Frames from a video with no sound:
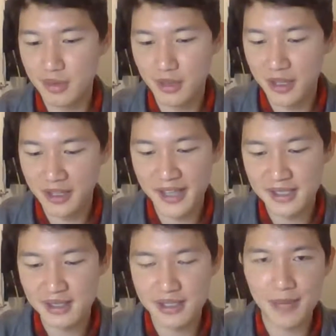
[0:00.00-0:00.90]

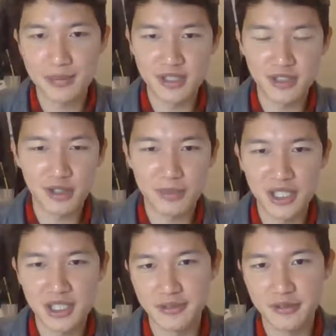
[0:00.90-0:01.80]
against Japanese
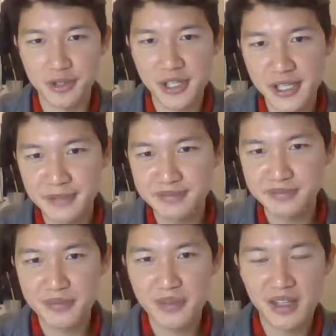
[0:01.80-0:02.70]
occupation of Korea.
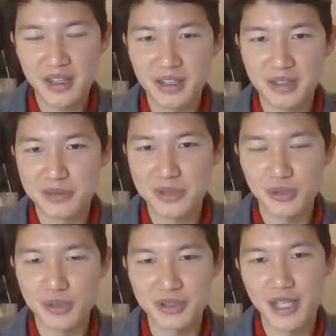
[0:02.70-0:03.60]
She
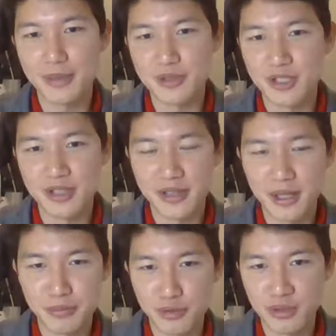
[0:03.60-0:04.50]
was captured and
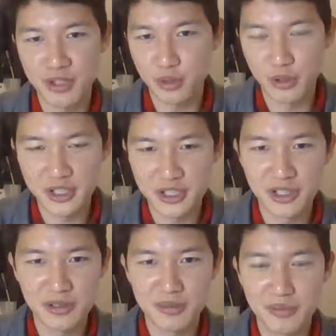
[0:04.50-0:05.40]
like brutally
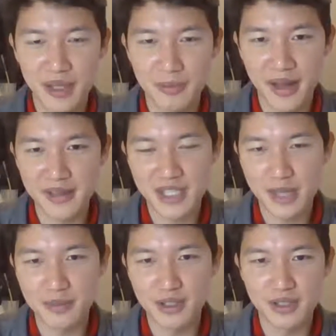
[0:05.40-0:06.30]
tortured like by the
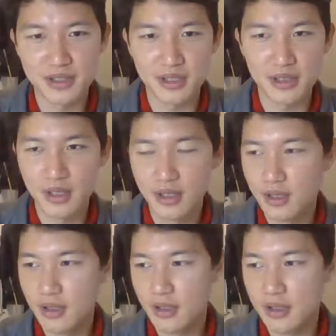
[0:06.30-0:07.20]
Japanese, and
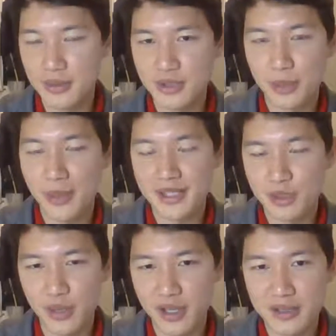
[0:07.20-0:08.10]
she passed
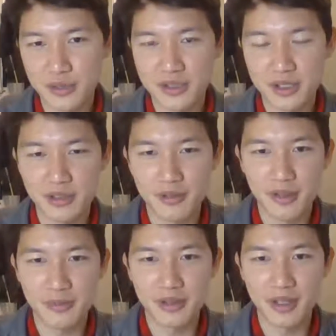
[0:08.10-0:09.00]
away as a result of
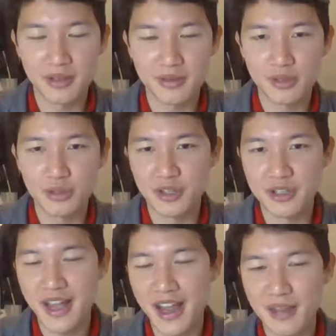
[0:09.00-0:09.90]
that. But like to her
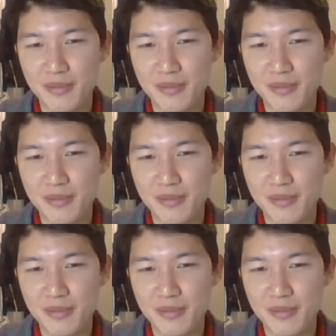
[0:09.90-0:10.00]
dying